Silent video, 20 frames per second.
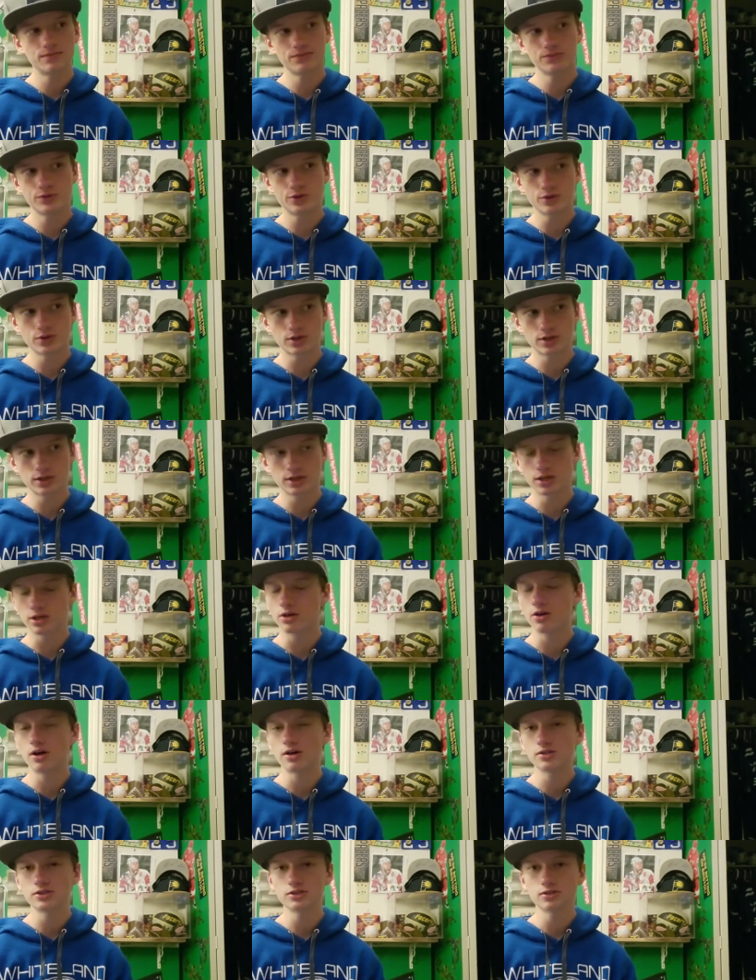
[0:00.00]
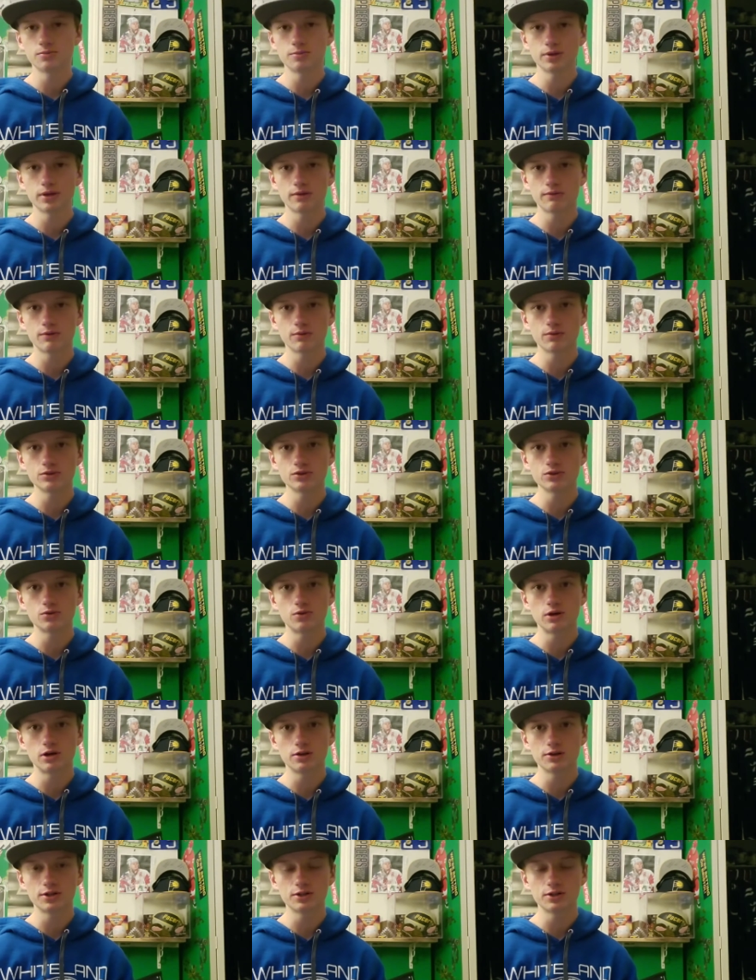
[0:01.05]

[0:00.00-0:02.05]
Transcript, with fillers: you're going to get caught slipping every once in a while.